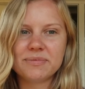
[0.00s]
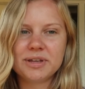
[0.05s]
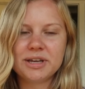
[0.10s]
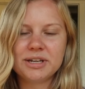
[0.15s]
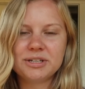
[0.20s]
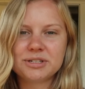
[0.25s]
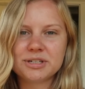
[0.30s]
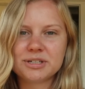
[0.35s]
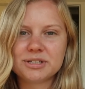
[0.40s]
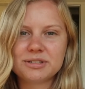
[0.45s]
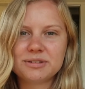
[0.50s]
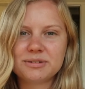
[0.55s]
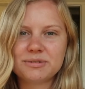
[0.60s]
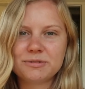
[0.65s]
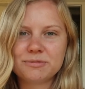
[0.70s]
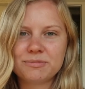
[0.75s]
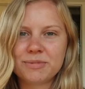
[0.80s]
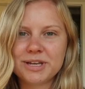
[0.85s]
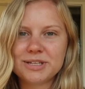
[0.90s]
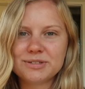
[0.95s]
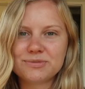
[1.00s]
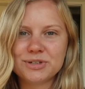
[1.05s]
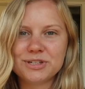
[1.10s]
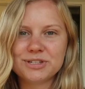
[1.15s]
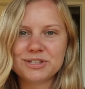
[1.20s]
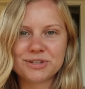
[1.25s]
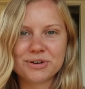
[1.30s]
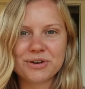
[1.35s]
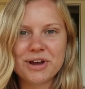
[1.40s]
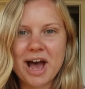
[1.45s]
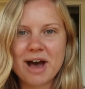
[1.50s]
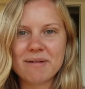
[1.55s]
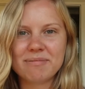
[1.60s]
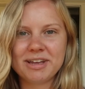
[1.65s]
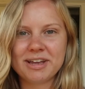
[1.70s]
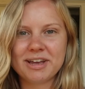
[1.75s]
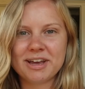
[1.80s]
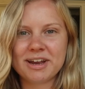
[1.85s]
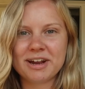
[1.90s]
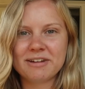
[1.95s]
It just makes me so
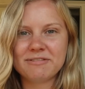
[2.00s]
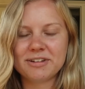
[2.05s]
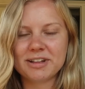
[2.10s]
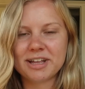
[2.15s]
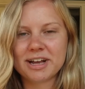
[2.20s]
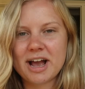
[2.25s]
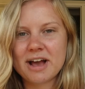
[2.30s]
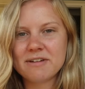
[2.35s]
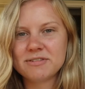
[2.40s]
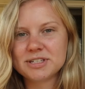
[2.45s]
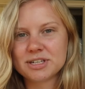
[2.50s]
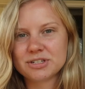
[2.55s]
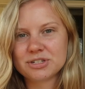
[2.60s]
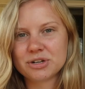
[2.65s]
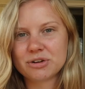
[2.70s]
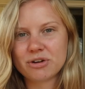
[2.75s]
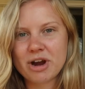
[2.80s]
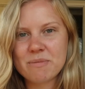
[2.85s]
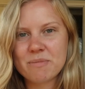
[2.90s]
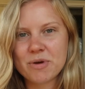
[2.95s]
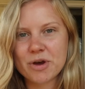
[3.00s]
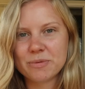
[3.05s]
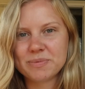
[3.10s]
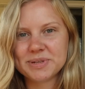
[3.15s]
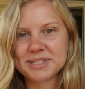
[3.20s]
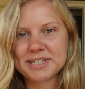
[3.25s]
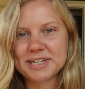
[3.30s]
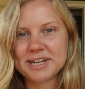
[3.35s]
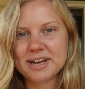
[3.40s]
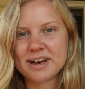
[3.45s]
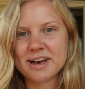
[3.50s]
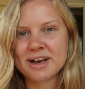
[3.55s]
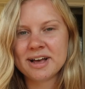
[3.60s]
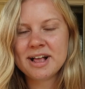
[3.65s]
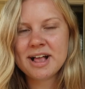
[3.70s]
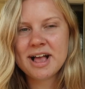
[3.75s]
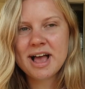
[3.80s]
happy and I feel like I have such a great purpose here,